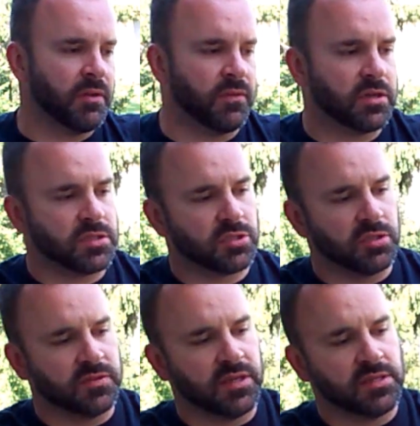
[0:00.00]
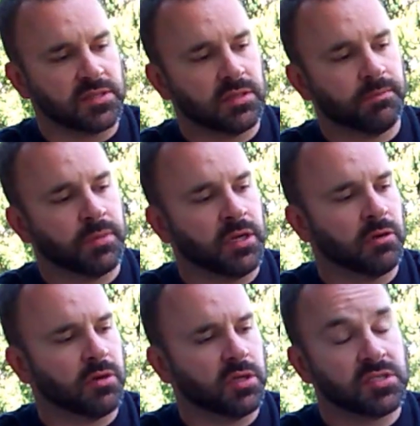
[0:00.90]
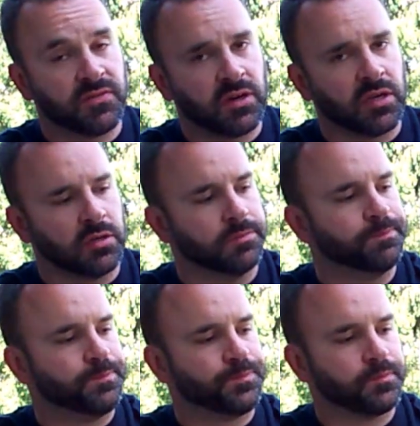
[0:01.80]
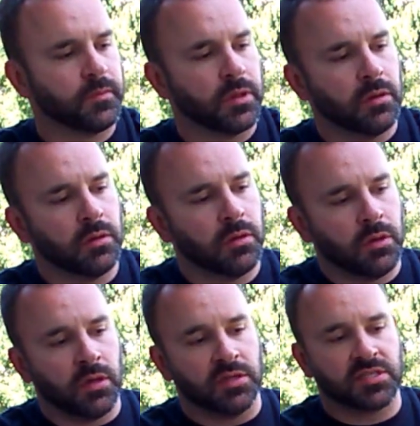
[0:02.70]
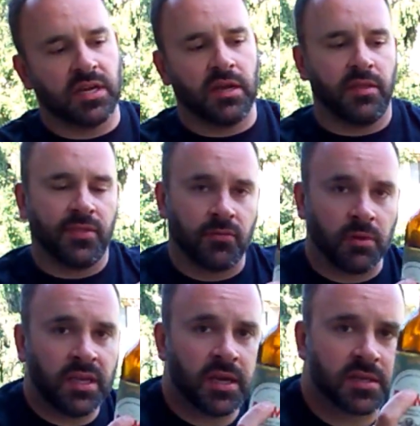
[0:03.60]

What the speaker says: Very strong taste. But you know what? It's very good. And it's got 3